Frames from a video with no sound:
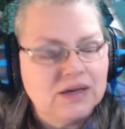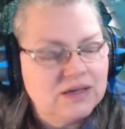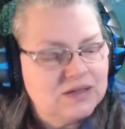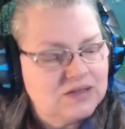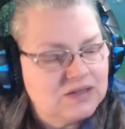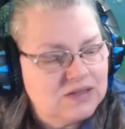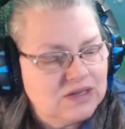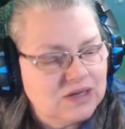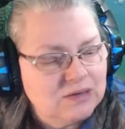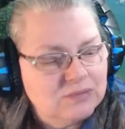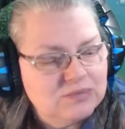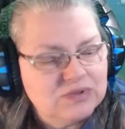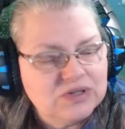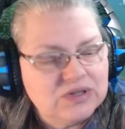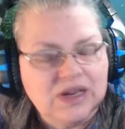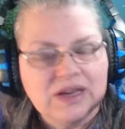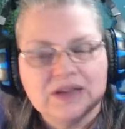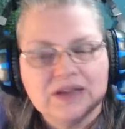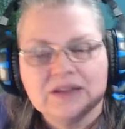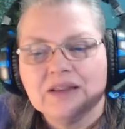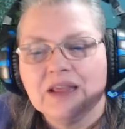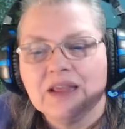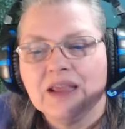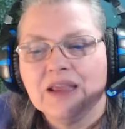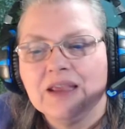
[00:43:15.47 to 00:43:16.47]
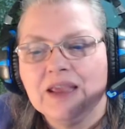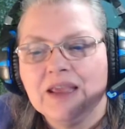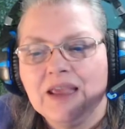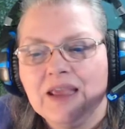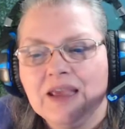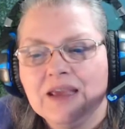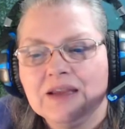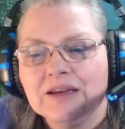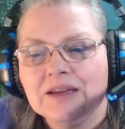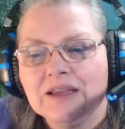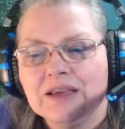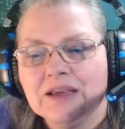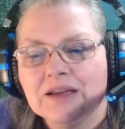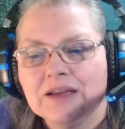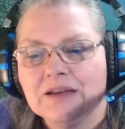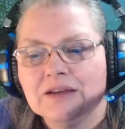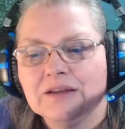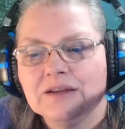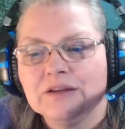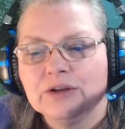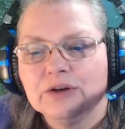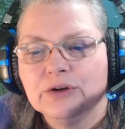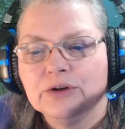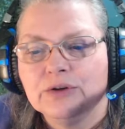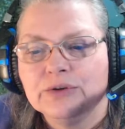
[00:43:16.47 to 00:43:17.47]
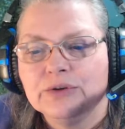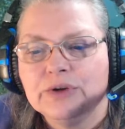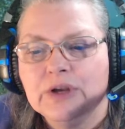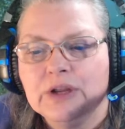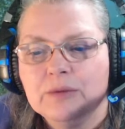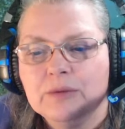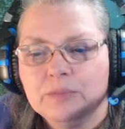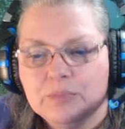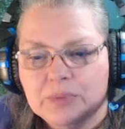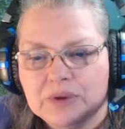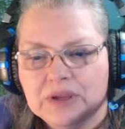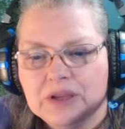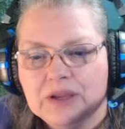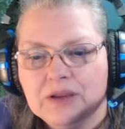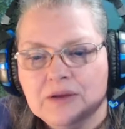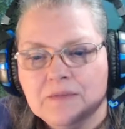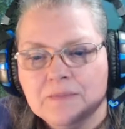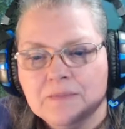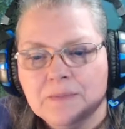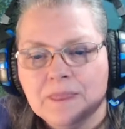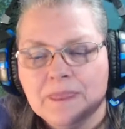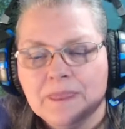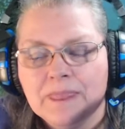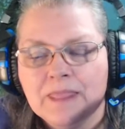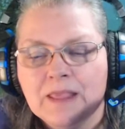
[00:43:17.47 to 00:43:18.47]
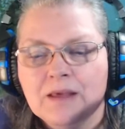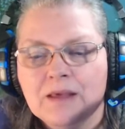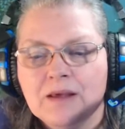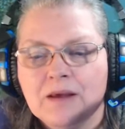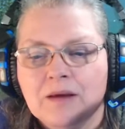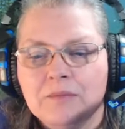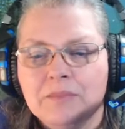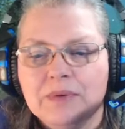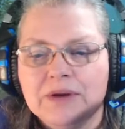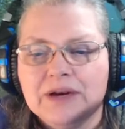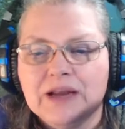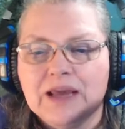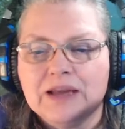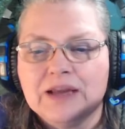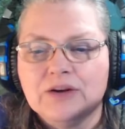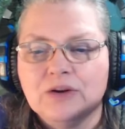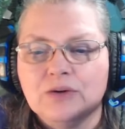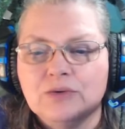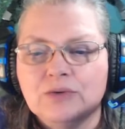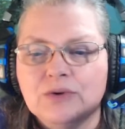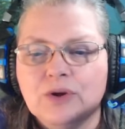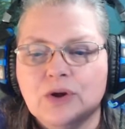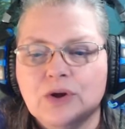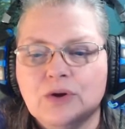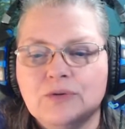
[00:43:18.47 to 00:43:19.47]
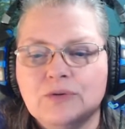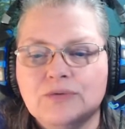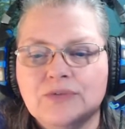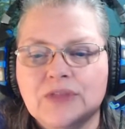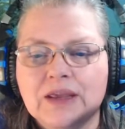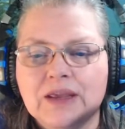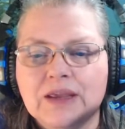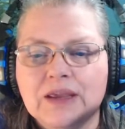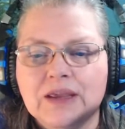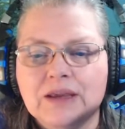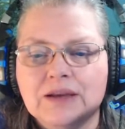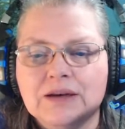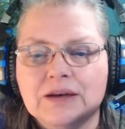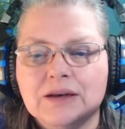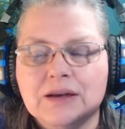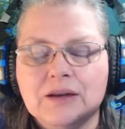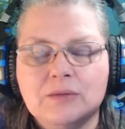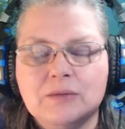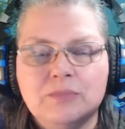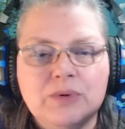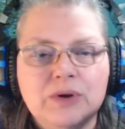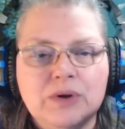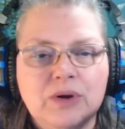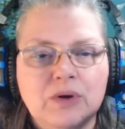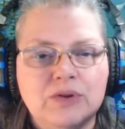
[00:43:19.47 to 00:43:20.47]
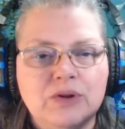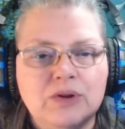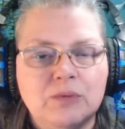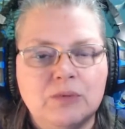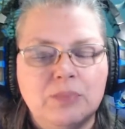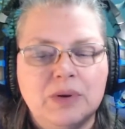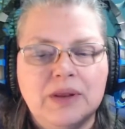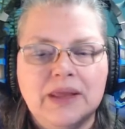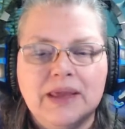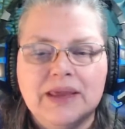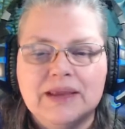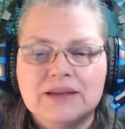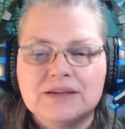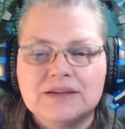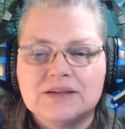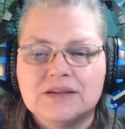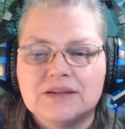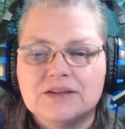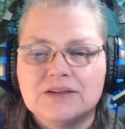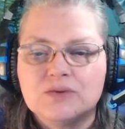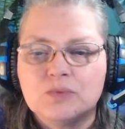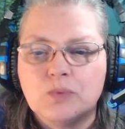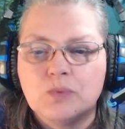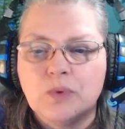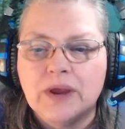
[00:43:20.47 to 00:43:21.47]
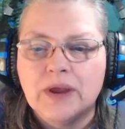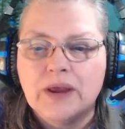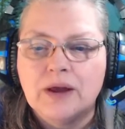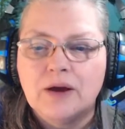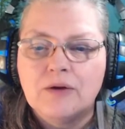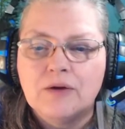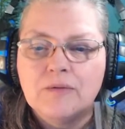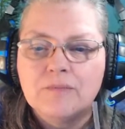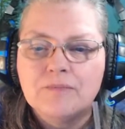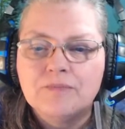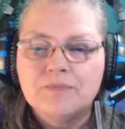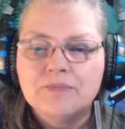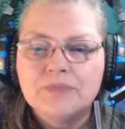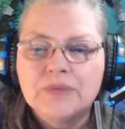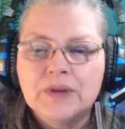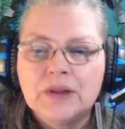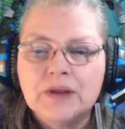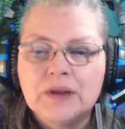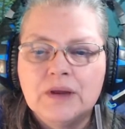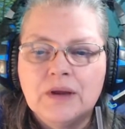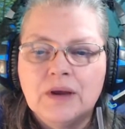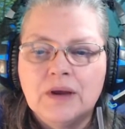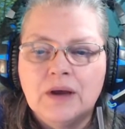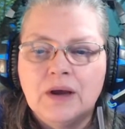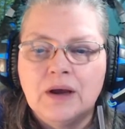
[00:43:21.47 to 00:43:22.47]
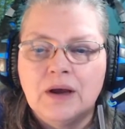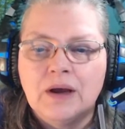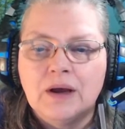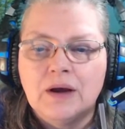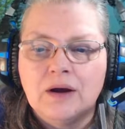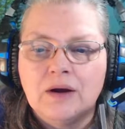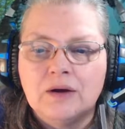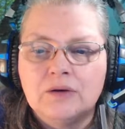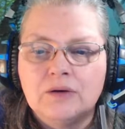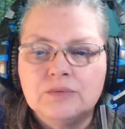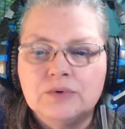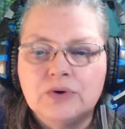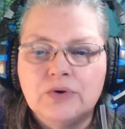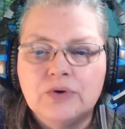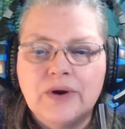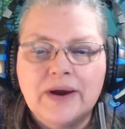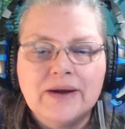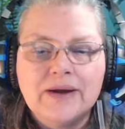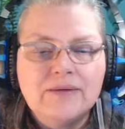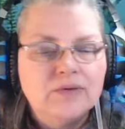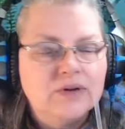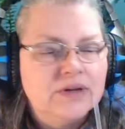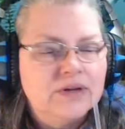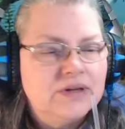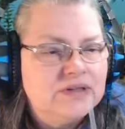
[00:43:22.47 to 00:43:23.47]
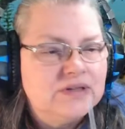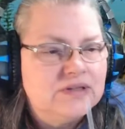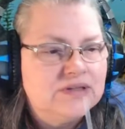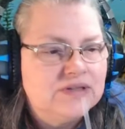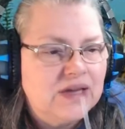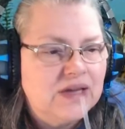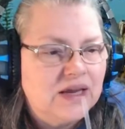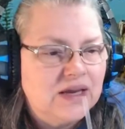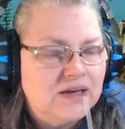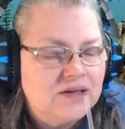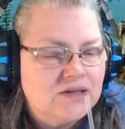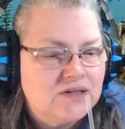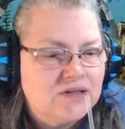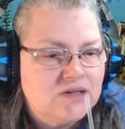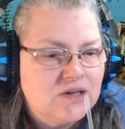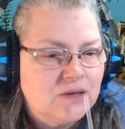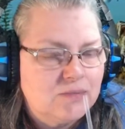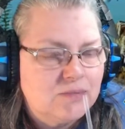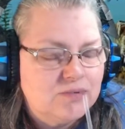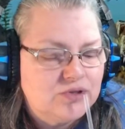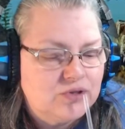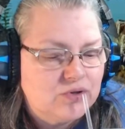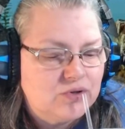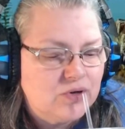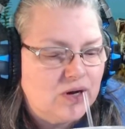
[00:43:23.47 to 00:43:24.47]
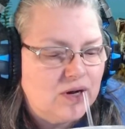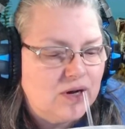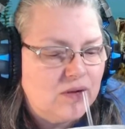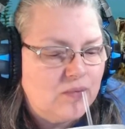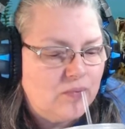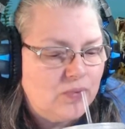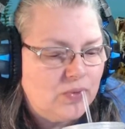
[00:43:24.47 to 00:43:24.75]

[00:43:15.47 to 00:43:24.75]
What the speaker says: It seems like they can get a little nippy, but I don't know if they get nippy on the plants as well. Gravel and sand substrate.